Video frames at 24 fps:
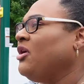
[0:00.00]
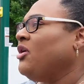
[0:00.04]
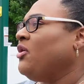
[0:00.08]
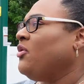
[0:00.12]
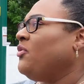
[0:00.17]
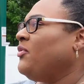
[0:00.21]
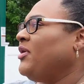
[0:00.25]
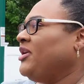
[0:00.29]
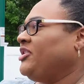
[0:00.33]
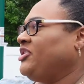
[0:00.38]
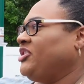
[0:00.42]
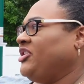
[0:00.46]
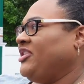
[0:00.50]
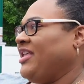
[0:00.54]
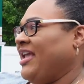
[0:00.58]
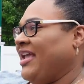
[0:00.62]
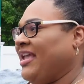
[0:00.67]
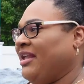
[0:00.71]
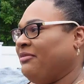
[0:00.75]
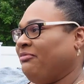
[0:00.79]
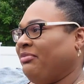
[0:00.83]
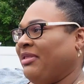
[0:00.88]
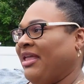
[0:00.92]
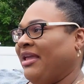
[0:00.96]
which they
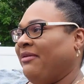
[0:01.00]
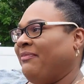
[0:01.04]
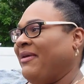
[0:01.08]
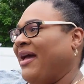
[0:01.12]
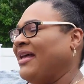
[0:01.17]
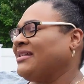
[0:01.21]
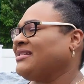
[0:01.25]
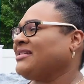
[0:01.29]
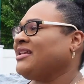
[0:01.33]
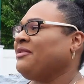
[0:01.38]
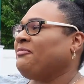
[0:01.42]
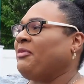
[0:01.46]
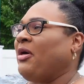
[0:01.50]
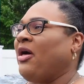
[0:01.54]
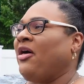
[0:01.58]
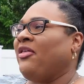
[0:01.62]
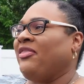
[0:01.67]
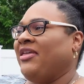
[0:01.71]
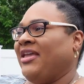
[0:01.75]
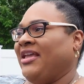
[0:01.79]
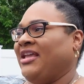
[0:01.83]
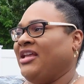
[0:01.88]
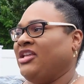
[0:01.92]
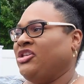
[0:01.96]
can play basketball,
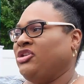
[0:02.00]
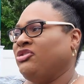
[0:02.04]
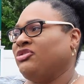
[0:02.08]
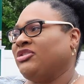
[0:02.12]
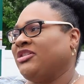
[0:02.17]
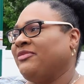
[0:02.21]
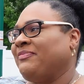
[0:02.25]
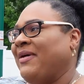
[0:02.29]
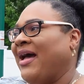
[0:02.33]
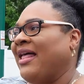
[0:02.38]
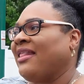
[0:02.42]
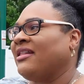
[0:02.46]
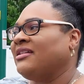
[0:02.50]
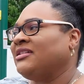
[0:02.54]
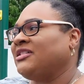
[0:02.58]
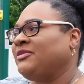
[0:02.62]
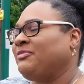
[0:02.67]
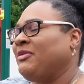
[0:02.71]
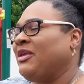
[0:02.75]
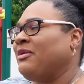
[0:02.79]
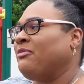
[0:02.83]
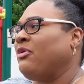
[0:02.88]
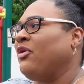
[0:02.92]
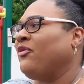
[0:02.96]
they can use the balance
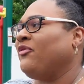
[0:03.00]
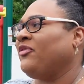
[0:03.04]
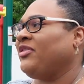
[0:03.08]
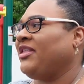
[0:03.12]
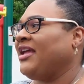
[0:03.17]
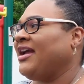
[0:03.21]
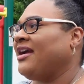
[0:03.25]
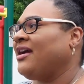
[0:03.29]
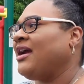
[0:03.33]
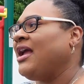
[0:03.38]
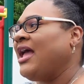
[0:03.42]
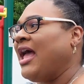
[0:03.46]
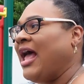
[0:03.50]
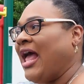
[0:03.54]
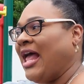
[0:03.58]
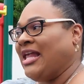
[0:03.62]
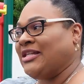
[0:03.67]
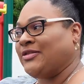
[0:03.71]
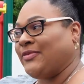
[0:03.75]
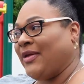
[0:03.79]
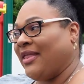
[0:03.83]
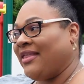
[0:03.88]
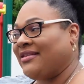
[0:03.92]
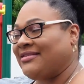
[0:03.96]
beam over there, as
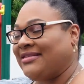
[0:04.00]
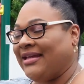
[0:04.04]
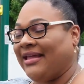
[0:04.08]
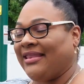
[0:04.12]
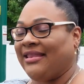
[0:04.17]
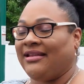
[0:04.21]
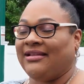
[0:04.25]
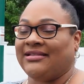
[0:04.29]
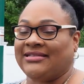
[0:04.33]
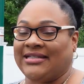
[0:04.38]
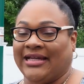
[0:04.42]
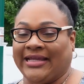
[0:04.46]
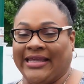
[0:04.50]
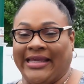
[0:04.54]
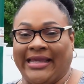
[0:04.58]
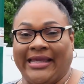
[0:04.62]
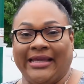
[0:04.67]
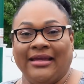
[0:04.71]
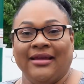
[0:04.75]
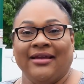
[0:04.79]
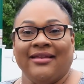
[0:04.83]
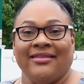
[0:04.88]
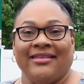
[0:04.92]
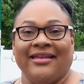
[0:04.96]
well as that little ducky
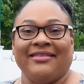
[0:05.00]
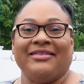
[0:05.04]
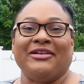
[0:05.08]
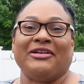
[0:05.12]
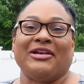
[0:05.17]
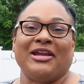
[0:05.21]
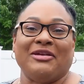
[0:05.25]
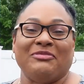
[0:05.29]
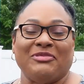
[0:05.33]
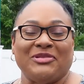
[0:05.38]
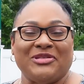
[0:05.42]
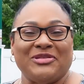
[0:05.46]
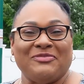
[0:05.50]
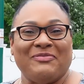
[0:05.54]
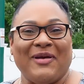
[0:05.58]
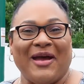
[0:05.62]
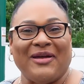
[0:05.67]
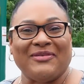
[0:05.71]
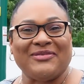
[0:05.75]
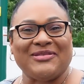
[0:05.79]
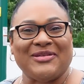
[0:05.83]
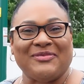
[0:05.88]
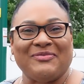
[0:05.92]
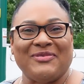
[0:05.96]
that they're able to
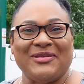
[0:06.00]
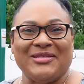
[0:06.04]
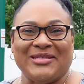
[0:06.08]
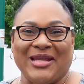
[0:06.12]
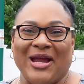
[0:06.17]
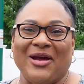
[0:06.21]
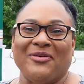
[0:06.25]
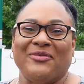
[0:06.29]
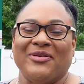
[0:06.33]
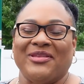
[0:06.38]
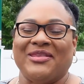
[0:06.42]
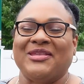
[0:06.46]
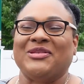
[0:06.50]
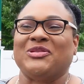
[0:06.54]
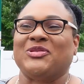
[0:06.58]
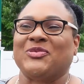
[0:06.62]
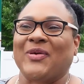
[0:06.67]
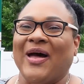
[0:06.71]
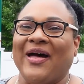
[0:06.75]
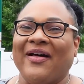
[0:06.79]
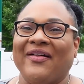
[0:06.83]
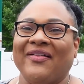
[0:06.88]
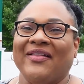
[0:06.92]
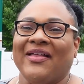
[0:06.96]
bounce up and down with as
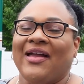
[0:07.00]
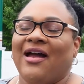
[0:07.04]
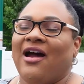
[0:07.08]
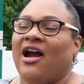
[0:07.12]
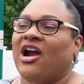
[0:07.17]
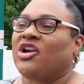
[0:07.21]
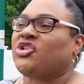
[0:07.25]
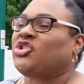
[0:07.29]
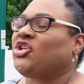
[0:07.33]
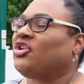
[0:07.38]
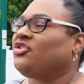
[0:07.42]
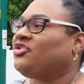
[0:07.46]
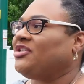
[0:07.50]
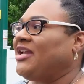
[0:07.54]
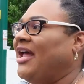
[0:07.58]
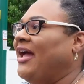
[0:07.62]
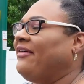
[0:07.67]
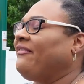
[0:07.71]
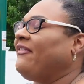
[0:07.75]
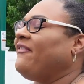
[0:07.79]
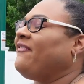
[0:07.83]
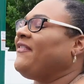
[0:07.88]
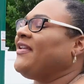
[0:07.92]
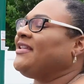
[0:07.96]
well. Our children have
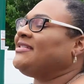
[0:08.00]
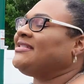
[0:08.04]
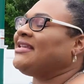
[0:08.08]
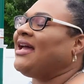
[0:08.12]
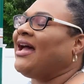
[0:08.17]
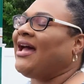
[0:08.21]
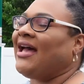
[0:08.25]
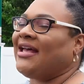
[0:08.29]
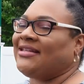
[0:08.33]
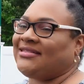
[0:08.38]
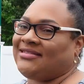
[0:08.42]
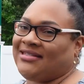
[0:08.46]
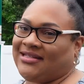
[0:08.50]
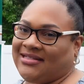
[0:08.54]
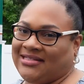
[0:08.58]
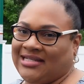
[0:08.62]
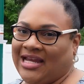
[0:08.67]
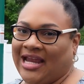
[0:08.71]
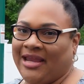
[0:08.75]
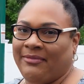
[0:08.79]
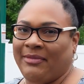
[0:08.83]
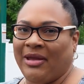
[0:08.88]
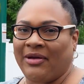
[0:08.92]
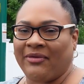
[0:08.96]
a fantastic
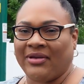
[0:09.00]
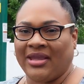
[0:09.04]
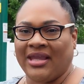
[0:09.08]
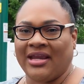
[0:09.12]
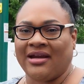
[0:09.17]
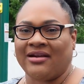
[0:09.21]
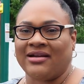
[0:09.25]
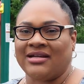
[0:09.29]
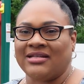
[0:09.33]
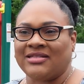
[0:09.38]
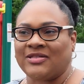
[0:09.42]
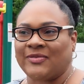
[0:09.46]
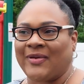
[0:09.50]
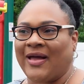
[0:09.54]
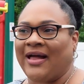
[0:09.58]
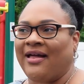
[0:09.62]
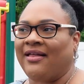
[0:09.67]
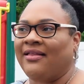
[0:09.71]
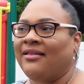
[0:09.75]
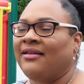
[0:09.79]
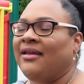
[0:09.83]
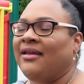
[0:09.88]
time out here as well,